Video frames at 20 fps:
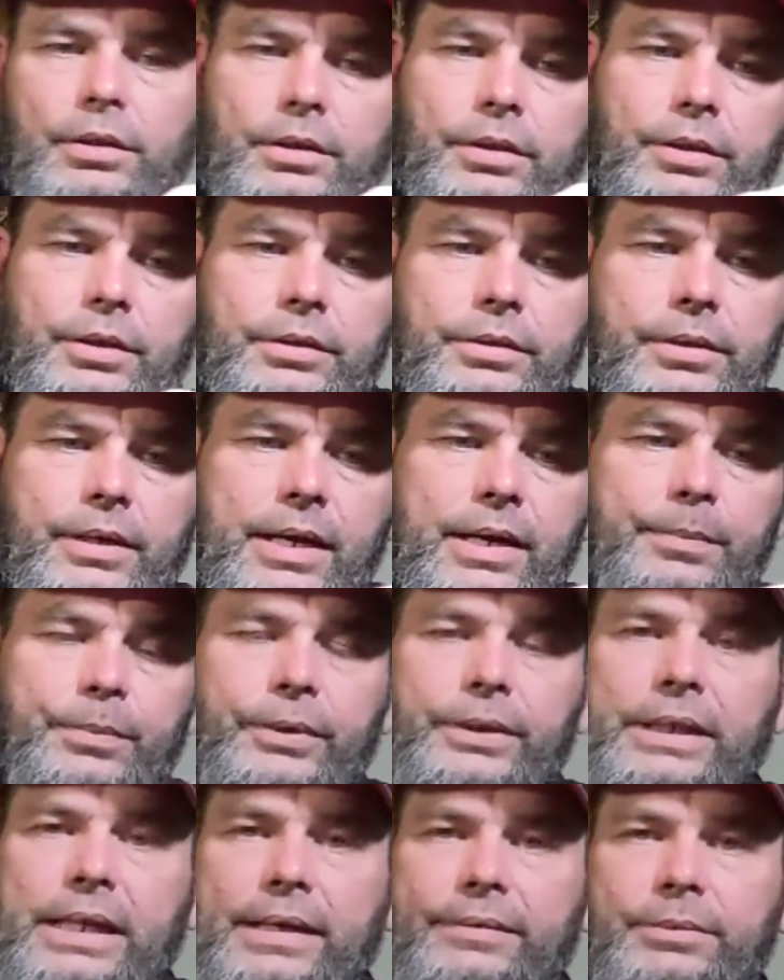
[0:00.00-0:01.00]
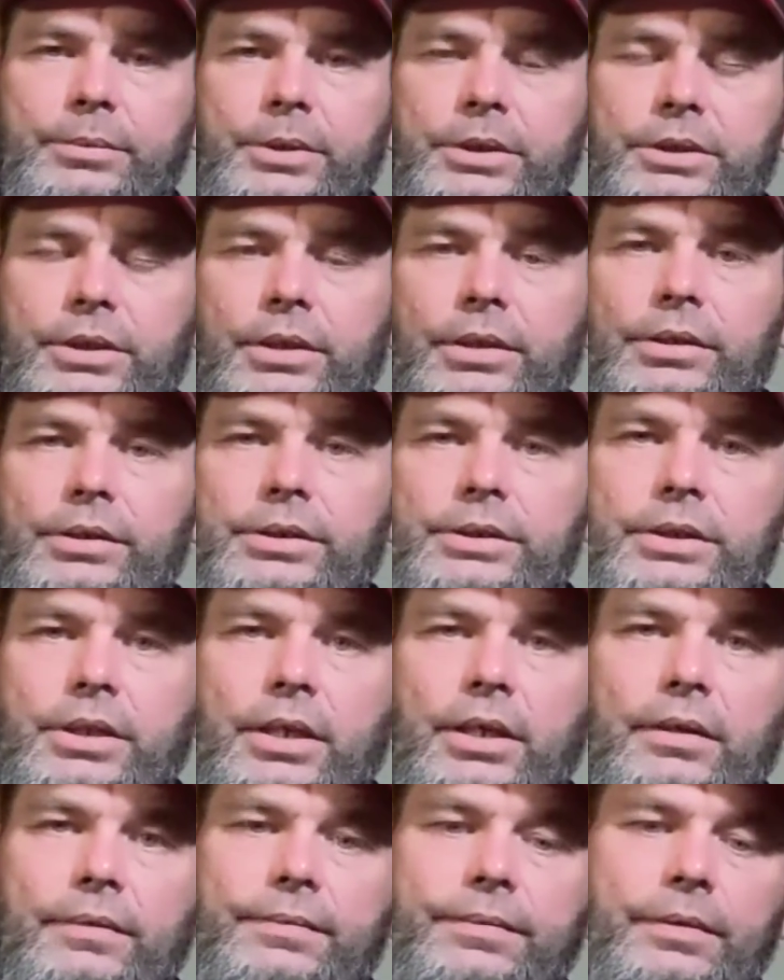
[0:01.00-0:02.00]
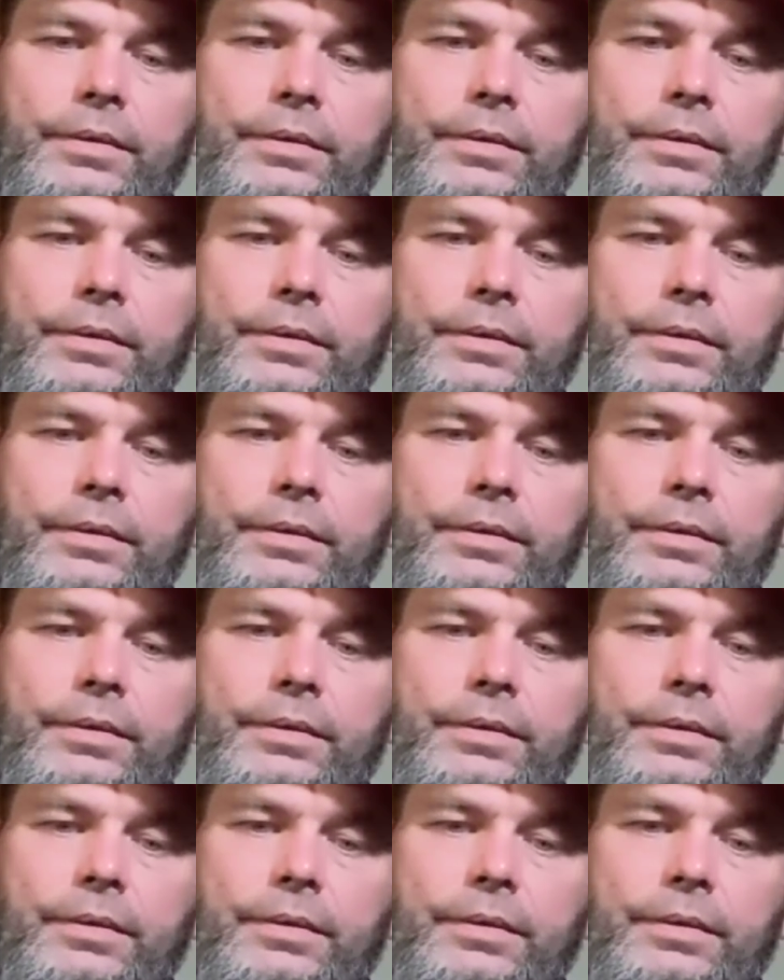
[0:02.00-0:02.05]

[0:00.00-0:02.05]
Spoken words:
the crap when you have to return stuff.